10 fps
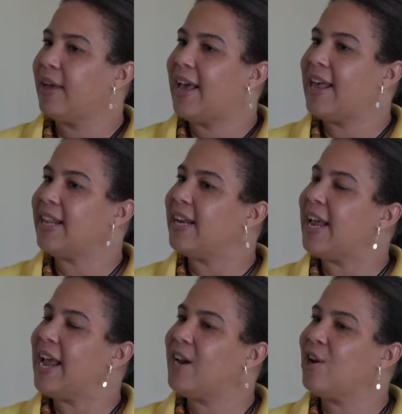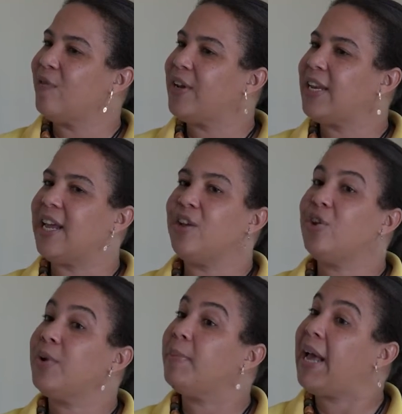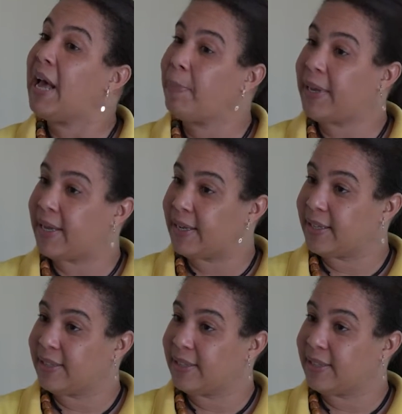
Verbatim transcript: and at the end of the day, you will be happy,